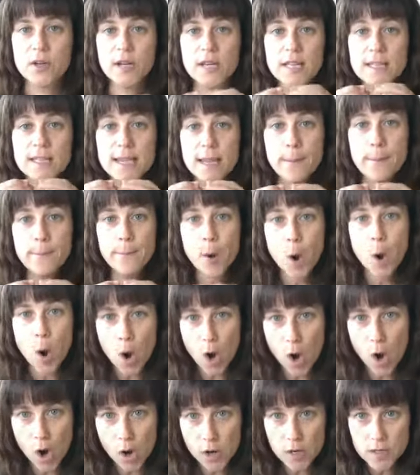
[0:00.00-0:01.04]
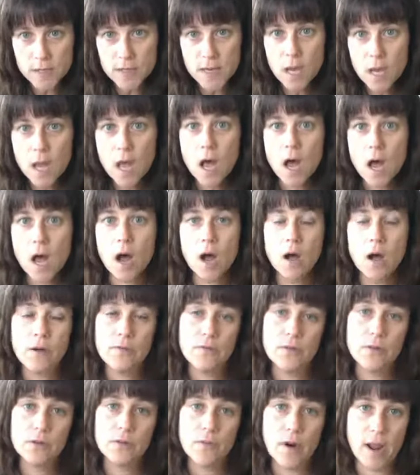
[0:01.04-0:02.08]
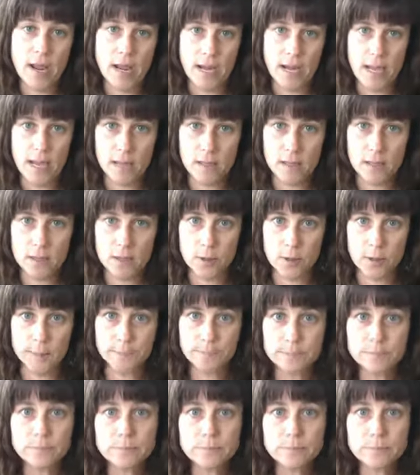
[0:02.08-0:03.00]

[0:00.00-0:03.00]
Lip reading: It's a part of the right answer.